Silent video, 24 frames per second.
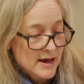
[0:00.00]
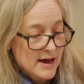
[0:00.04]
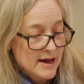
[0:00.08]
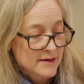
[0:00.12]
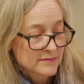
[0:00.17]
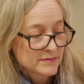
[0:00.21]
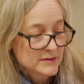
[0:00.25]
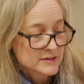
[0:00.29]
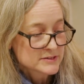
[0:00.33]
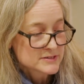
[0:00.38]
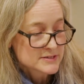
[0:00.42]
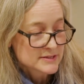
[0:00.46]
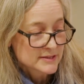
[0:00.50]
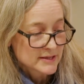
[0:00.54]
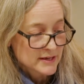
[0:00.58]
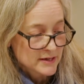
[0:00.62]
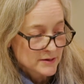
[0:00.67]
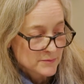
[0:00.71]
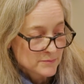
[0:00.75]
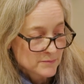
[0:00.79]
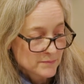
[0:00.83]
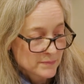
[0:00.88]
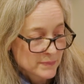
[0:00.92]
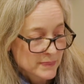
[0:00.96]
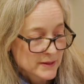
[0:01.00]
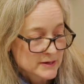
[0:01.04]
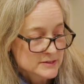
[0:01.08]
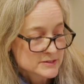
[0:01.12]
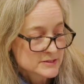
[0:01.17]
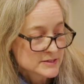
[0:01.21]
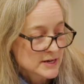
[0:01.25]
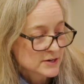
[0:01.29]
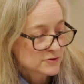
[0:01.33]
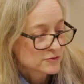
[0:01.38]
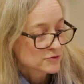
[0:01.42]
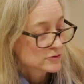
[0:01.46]
and this theme is
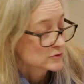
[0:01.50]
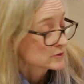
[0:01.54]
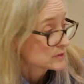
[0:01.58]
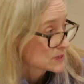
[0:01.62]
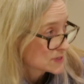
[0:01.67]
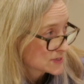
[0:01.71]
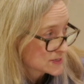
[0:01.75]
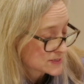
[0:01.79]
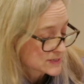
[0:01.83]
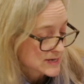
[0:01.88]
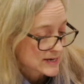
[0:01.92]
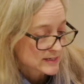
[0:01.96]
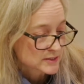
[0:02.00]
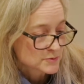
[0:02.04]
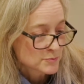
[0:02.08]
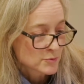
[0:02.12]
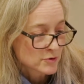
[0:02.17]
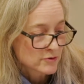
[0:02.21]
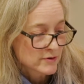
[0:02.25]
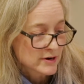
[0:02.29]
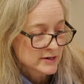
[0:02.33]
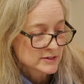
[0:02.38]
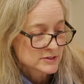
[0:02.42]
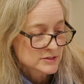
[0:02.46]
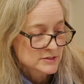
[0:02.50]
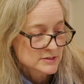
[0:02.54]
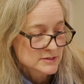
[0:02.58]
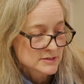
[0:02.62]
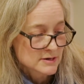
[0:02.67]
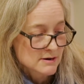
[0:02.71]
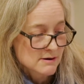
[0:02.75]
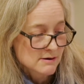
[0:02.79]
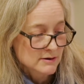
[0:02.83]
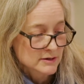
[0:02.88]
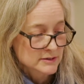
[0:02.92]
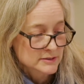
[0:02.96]
central to his explorations
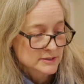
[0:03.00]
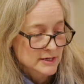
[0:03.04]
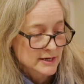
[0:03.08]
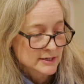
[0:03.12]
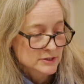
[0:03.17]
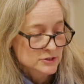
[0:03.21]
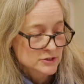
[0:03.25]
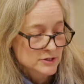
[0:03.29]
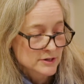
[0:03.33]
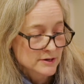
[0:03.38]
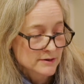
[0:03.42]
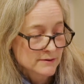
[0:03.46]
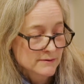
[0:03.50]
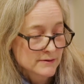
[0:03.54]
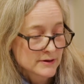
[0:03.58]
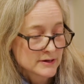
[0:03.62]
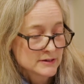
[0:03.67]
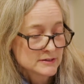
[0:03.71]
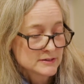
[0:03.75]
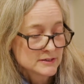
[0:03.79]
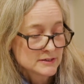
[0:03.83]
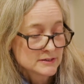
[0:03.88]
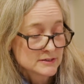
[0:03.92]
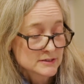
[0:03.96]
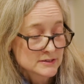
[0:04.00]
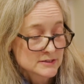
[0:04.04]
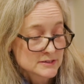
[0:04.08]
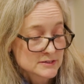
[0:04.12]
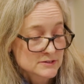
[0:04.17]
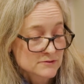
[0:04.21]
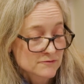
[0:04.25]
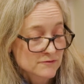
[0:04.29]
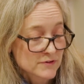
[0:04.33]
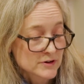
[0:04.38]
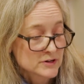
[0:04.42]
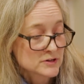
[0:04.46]
in architecture. Indeed, it
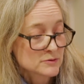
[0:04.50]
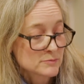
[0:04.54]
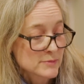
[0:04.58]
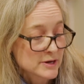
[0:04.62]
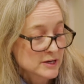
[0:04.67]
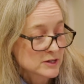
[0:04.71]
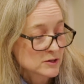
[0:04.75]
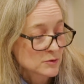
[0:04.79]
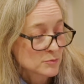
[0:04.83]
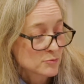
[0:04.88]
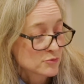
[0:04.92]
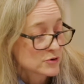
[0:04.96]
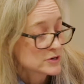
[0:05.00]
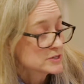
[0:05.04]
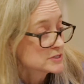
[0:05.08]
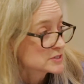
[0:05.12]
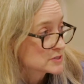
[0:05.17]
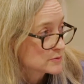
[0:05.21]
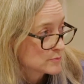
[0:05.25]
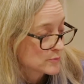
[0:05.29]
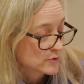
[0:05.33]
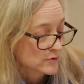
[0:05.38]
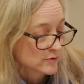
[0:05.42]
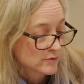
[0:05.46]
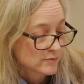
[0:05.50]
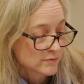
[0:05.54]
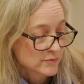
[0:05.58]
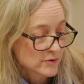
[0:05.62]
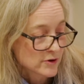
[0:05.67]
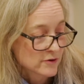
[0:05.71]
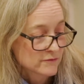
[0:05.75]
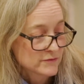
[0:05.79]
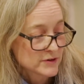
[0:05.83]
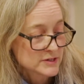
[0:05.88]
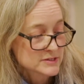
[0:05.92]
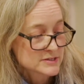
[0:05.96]
is a fundamental principle
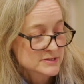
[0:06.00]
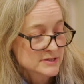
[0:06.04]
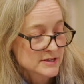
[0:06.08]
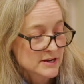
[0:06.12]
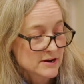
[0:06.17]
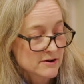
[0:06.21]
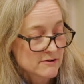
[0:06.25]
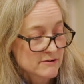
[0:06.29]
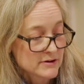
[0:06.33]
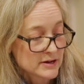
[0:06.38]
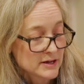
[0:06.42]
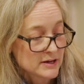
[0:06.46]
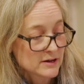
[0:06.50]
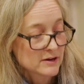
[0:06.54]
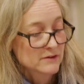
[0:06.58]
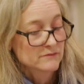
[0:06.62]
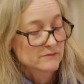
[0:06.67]
of his theory